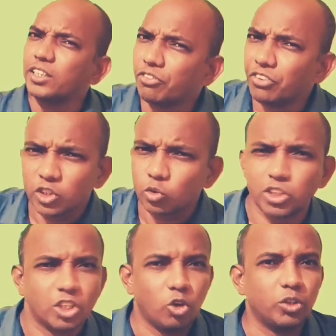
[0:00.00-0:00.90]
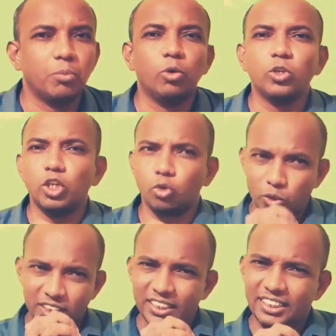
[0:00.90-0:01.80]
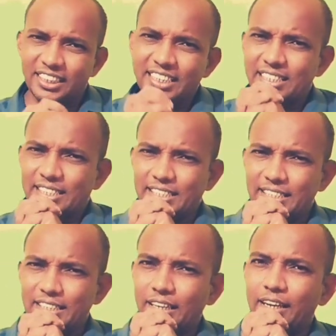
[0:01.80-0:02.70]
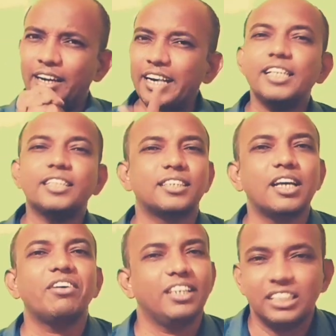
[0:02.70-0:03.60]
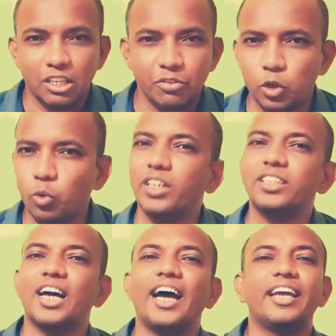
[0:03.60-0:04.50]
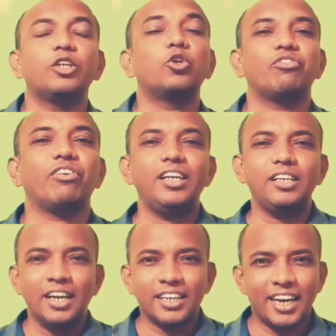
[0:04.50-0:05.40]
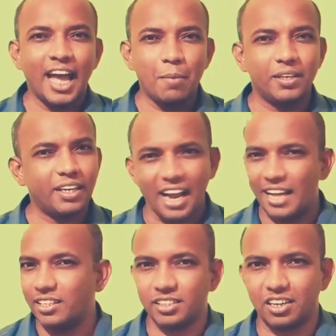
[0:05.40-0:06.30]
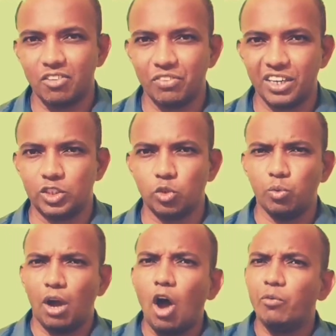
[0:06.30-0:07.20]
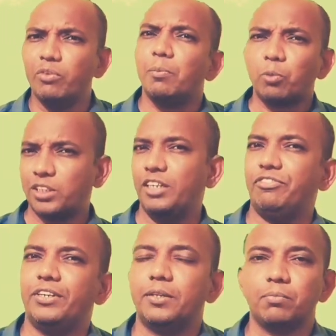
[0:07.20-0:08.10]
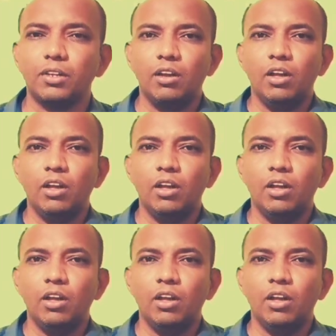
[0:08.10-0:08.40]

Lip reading: This is the first question on the board. The question says radius 7 is given to us, and I to find diameter and the circumference. So how will we proceed further?